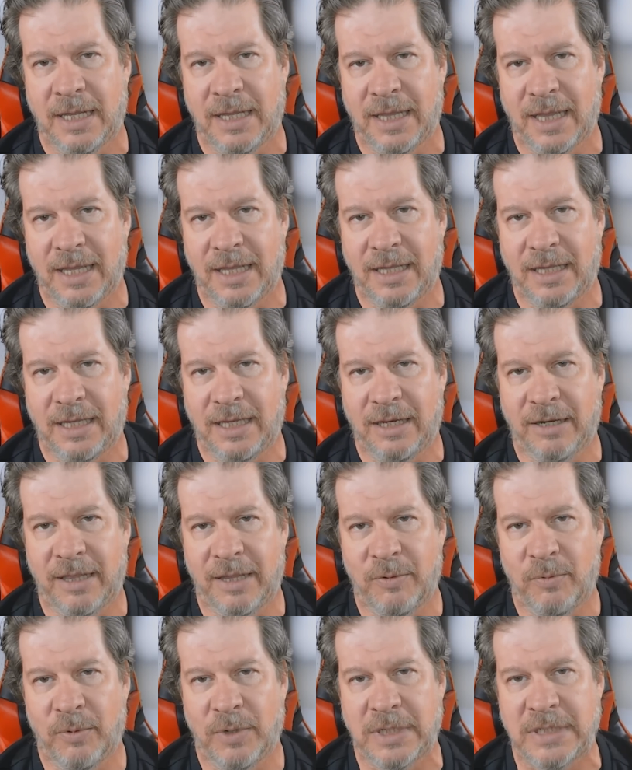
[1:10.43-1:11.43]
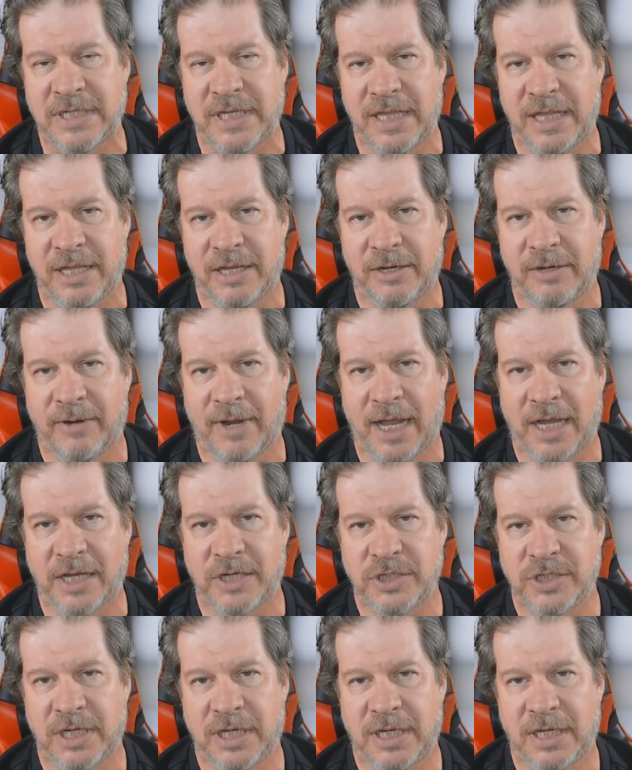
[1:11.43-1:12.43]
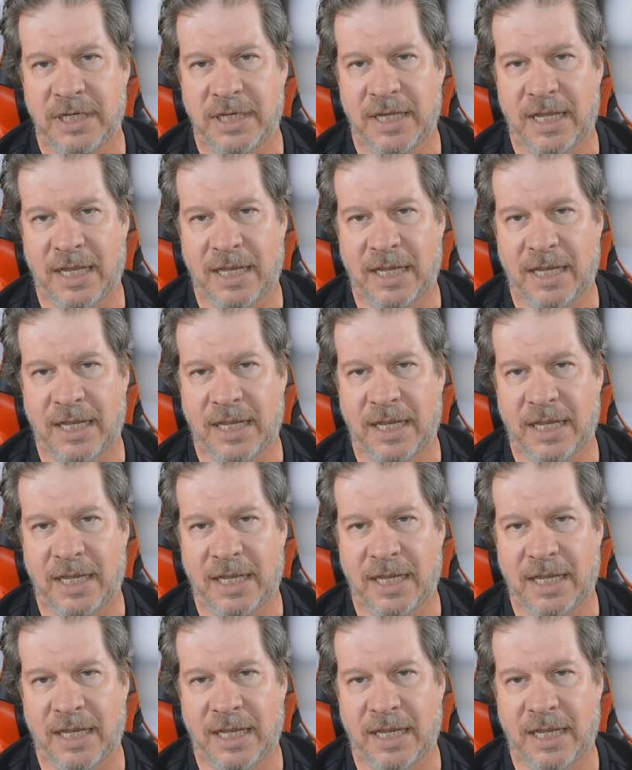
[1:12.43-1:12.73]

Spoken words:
They want to see the interaction,